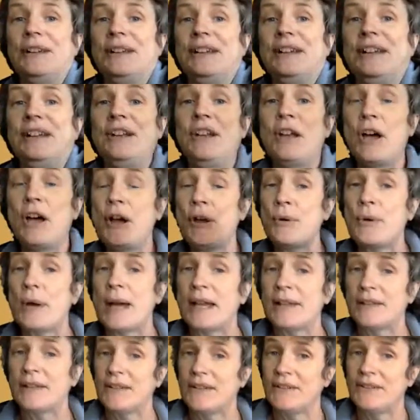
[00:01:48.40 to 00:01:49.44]
no
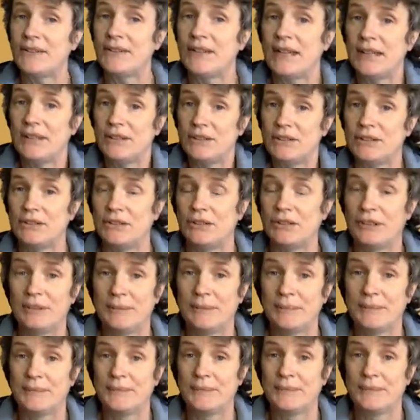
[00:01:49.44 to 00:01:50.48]
hesitation
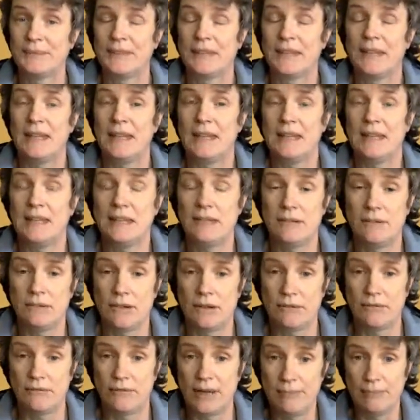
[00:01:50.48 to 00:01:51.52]

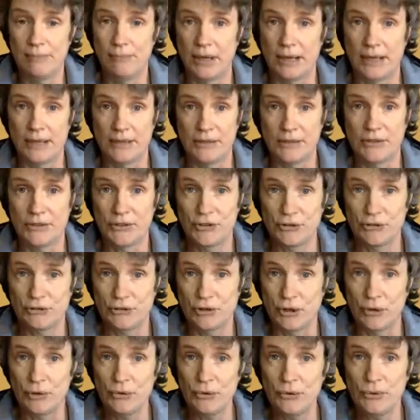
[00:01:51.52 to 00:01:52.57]
in Rembrandt's
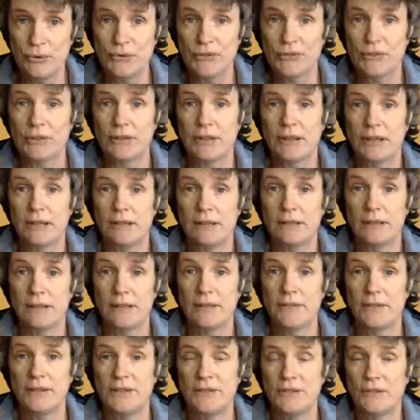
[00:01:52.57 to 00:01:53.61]
strokes, and
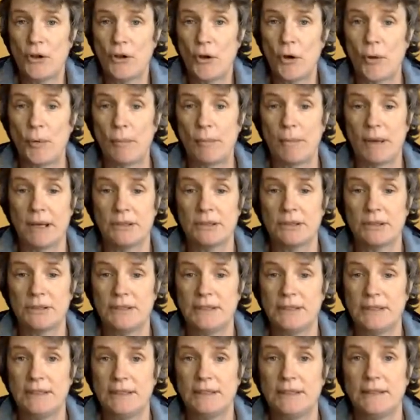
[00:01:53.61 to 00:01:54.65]
there is not much
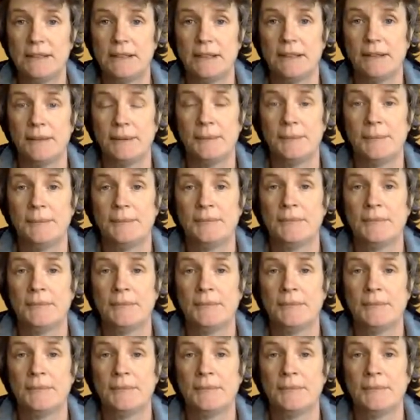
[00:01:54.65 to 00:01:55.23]
detail.